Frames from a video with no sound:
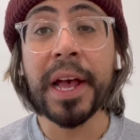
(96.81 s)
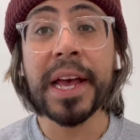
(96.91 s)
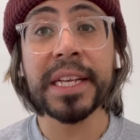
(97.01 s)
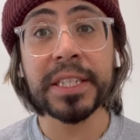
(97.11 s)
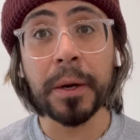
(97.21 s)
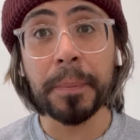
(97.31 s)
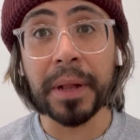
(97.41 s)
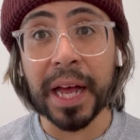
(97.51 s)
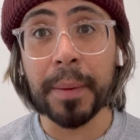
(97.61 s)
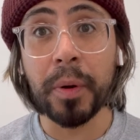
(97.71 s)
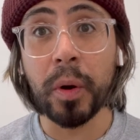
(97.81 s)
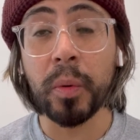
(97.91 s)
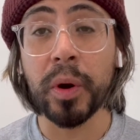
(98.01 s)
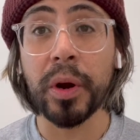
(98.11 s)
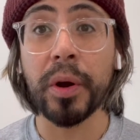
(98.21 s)
It's still
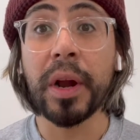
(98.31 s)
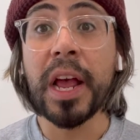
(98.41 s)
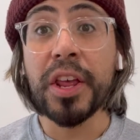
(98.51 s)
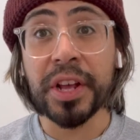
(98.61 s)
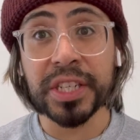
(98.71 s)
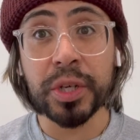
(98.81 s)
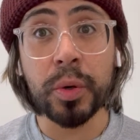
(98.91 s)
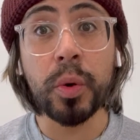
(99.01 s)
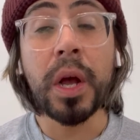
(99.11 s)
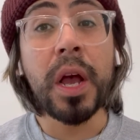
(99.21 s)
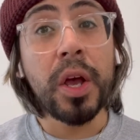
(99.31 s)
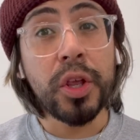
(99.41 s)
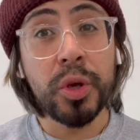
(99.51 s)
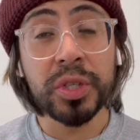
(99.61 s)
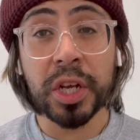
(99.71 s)
pliable where you can still
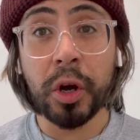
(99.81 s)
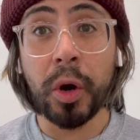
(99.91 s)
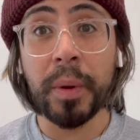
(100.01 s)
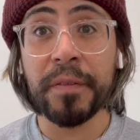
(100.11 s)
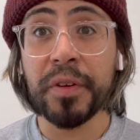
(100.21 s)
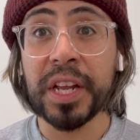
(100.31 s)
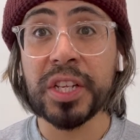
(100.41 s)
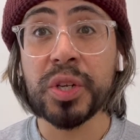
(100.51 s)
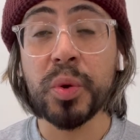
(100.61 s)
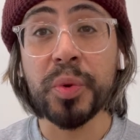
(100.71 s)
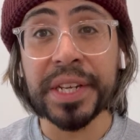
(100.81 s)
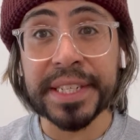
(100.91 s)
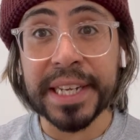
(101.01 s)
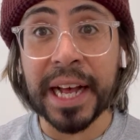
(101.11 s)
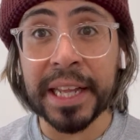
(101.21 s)
use a comb if you need to
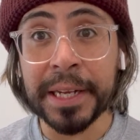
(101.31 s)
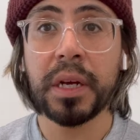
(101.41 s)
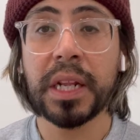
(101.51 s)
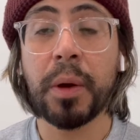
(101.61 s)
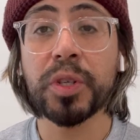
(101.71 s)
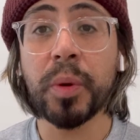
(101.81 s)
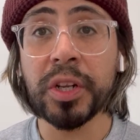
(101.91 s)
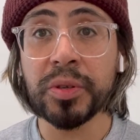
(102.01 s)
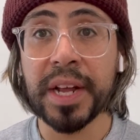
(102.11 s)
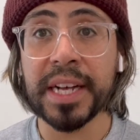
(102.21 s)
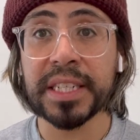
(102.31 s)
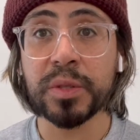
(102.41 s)
restyle it. Now, what you want to do next is